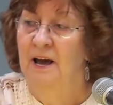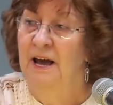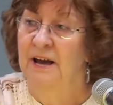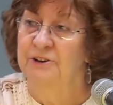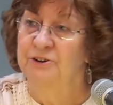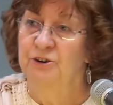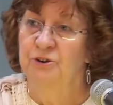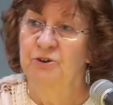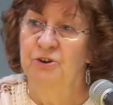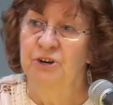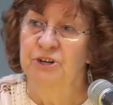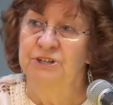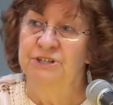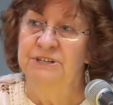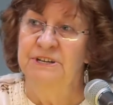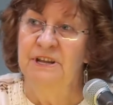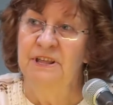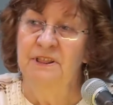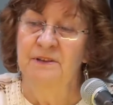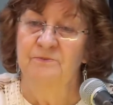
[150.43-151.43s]
until you could
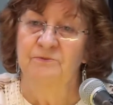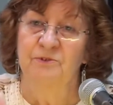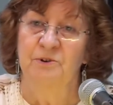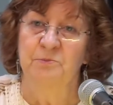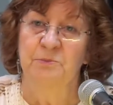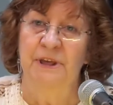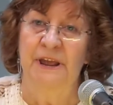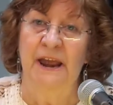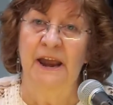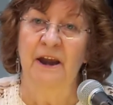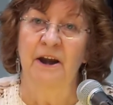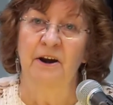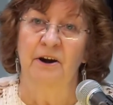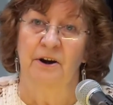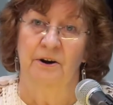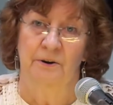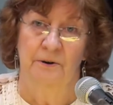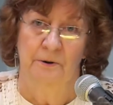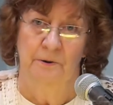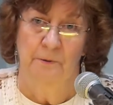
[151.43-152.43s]
see them from the
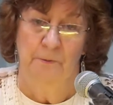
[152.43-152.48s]
air.